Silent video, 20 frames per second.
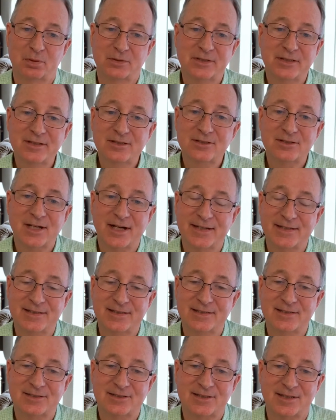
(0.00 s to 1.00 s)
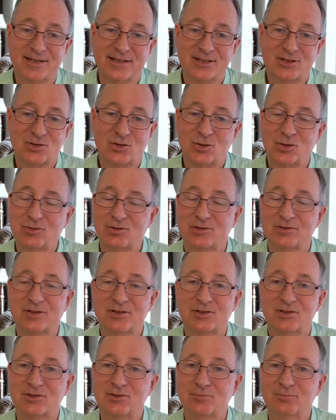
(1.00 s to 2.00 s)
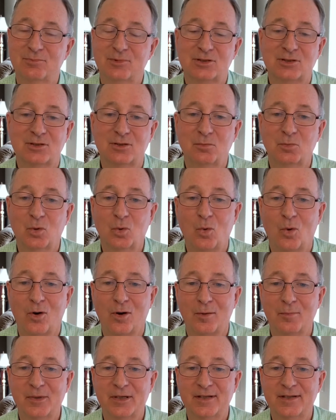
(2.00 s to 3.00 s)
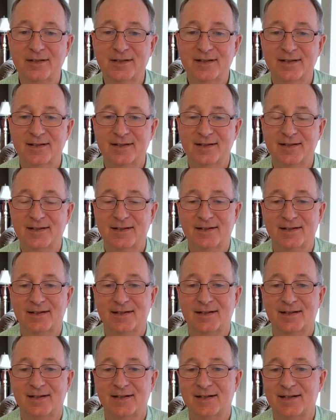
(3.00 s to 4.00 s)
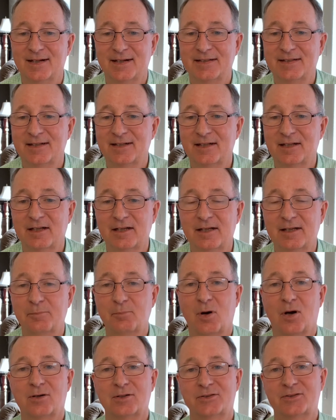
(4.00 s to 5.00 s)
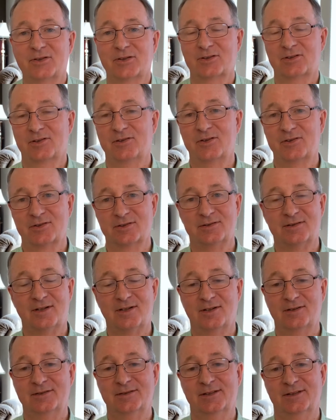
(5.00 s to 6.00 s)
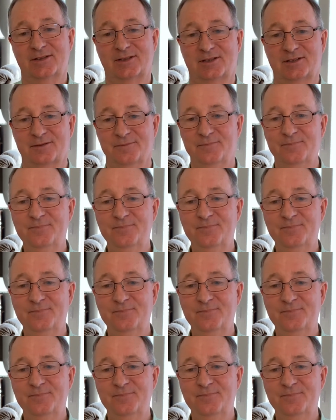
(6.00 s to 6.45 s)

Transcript: Political ideas like socialism, global warming, identity politics, and there's a long list,